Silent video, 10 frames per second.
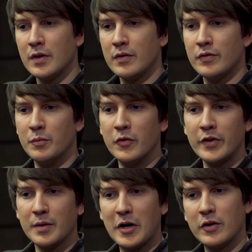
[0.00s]
for
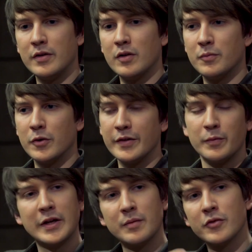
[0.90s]
moving about in the open world.
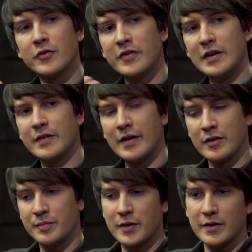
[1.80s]
If we can push these
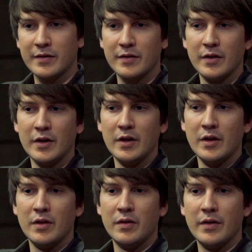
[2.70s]
aspects,
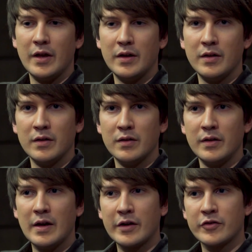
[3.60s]
then
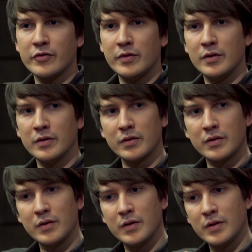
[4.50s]
the actual
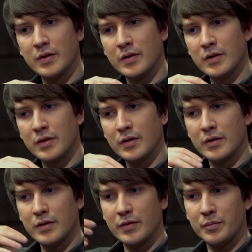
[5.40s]

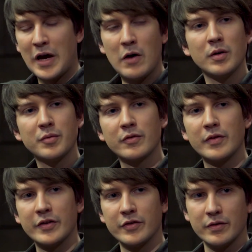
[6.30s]
power
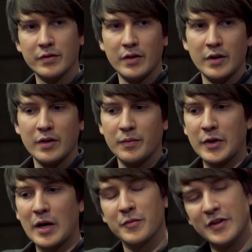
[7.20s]
progression
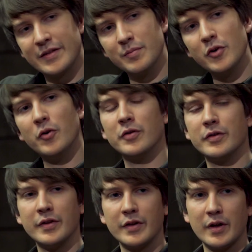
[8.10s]
becomes less
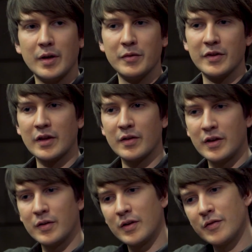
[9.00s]
important in the game, and
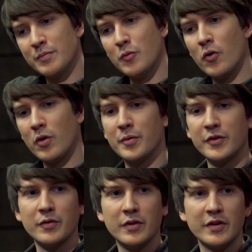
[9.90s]
it gives more
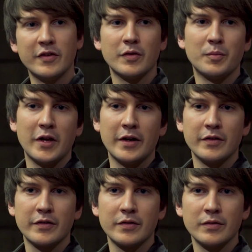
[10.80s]
opportunities for
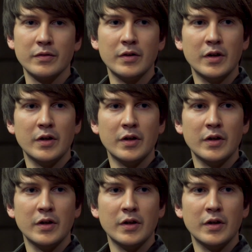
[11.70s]
players to